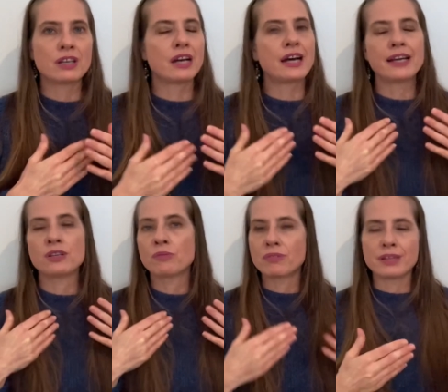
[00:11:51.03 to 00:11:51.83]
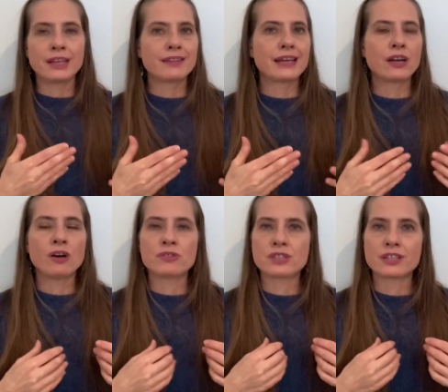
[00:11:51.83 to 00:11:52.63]
I don't think that
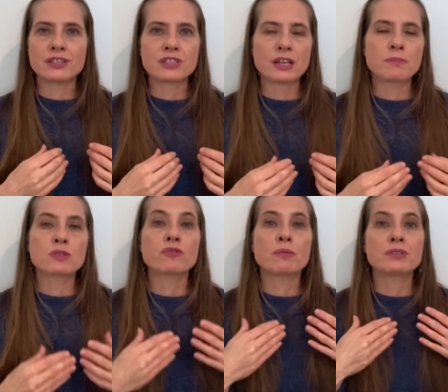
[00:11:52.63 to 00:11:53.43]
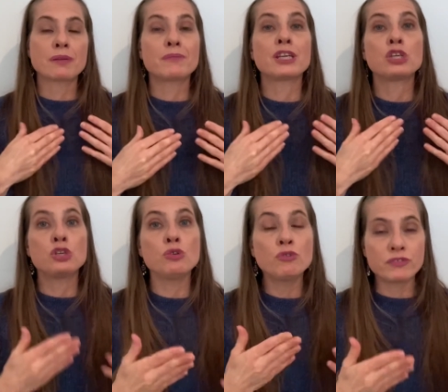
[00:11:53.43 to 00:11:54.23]
all sickness comes from something
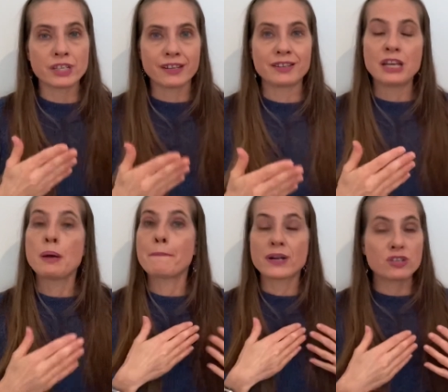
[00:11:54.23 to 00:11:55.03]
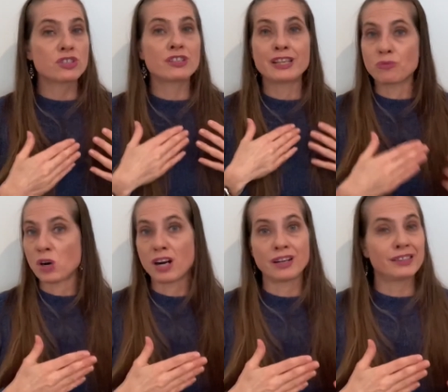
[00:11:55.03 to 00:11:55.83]
you've done personally
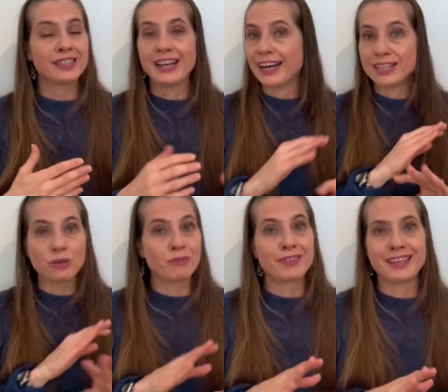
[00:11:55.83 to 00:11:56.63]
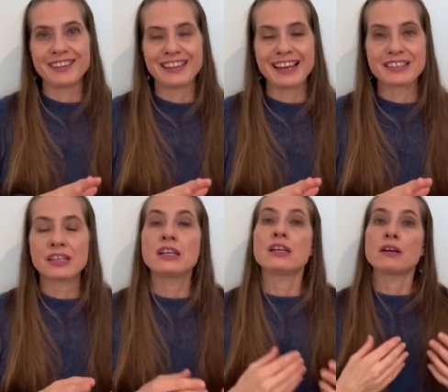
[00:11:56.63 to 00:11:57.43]
wrong. I don't think that.
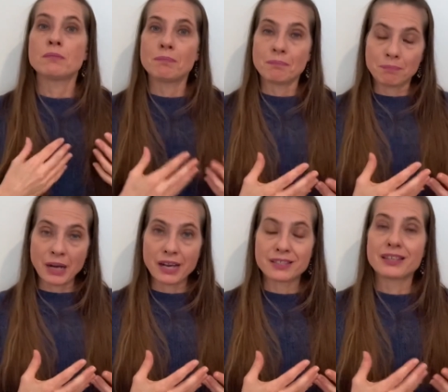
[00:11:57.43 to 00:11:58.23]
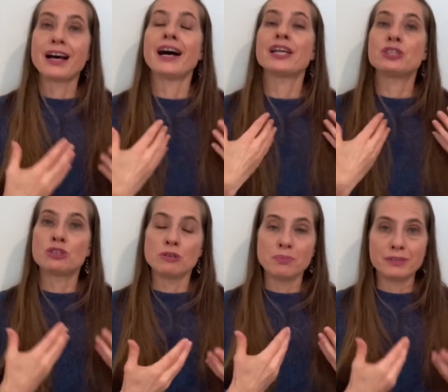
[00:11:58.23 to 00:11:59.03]
But I
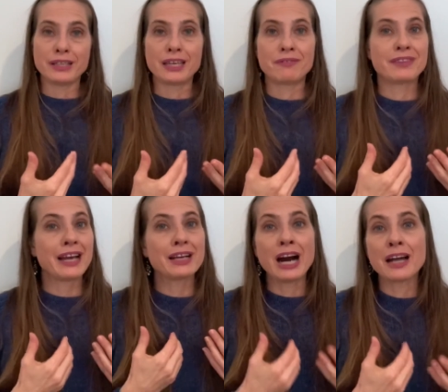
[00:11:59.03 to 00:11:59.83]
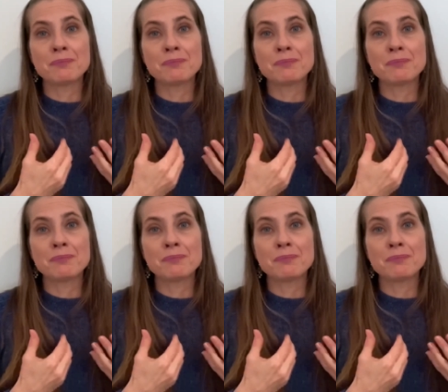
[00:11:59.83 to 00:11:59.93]
do believe that God